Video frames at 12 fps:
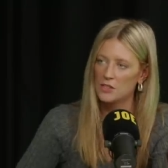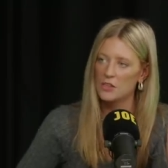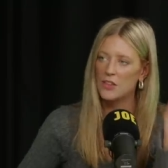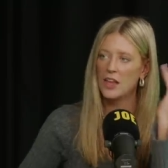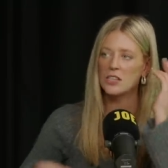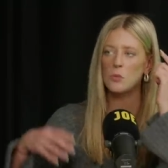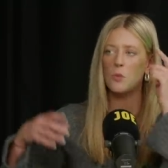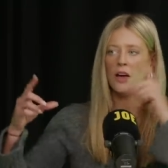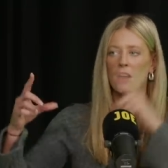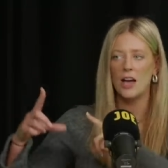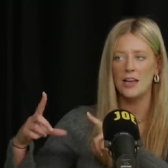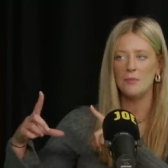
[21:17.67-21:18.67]
So that's
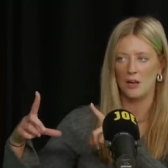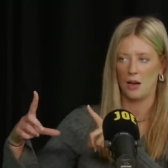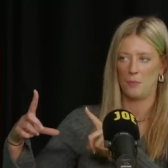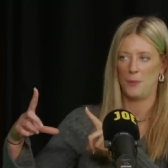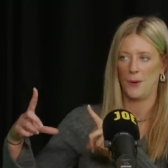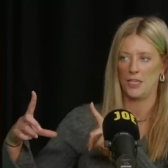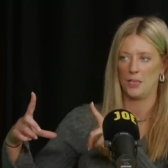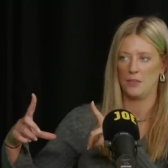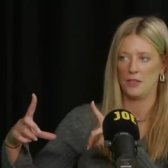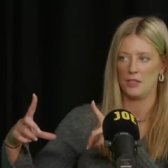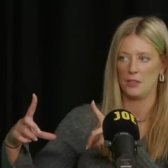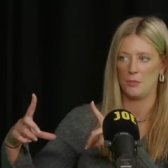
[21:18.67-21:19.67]
why I'm now putting
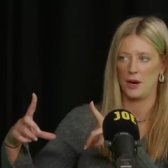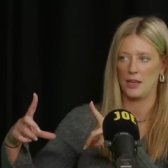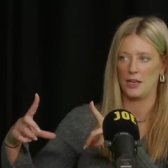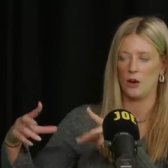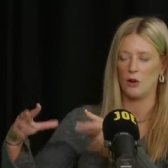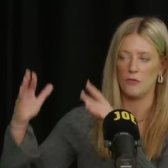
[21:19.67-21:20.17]
them into the bracket